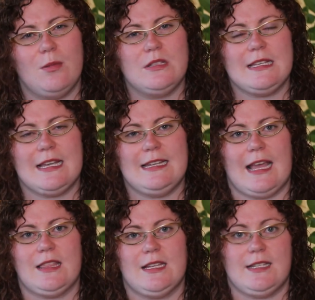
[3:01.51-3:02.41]
able to
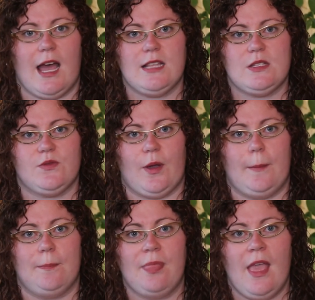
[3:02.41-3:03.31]
connect the dots
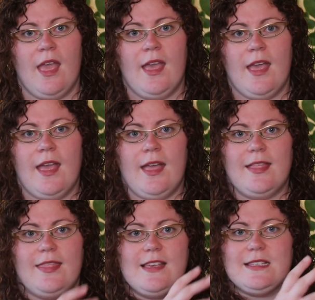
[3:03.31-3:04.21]
from
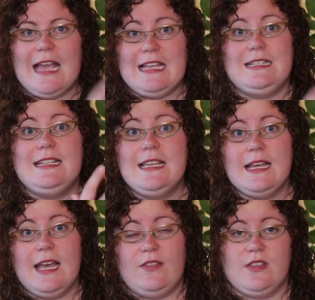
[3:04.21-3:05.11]
this
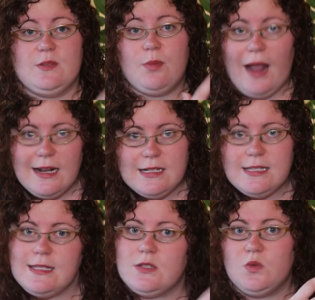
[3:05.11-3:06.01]
idea and this
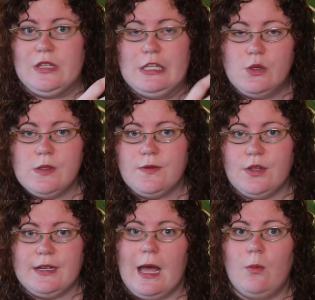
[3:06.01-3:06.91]
practice that's really
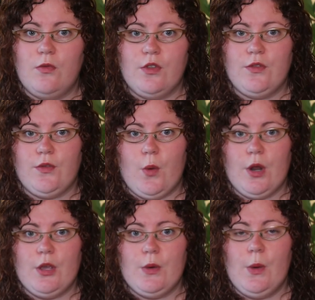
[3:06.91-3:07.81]
useful and helpful
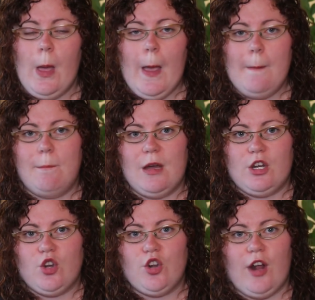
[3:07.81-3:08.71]
for you,
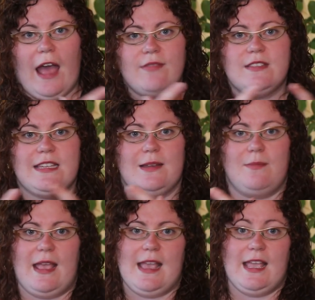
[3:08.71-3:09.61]
but crafting
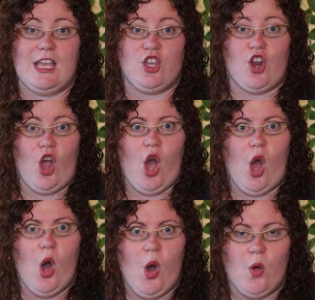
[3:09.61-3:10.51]
and making it your
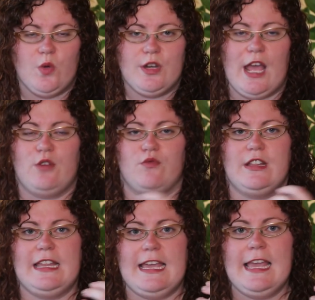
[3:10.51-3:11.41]
own and
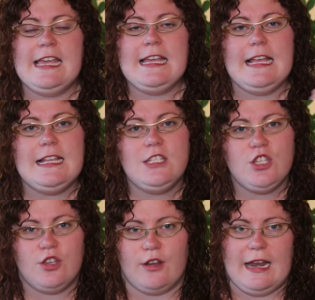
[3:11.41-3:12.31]
really
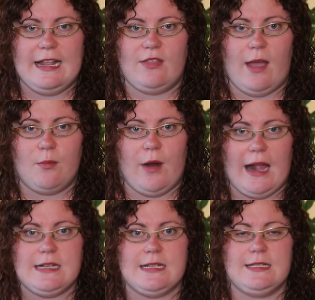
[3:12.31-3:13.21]
integrating that
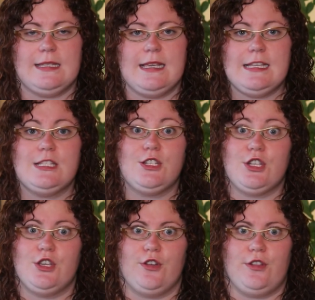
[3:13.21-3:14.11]
practice
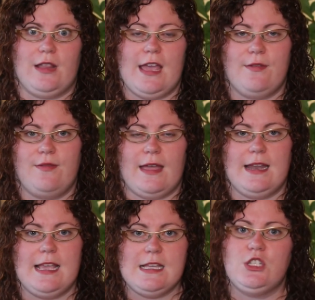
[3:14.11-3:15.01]
into your life
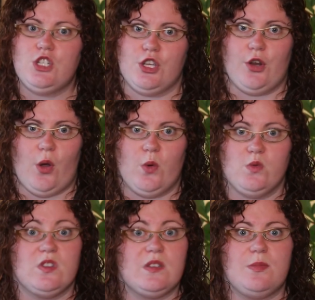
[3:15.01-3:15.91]
and into your
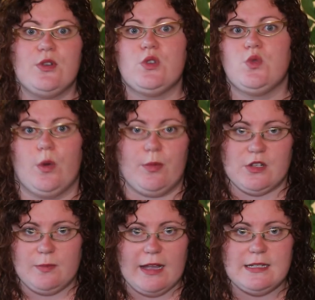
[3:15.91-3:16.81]
own spiritual
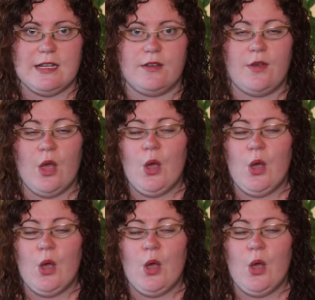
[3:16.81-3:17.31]
perspective,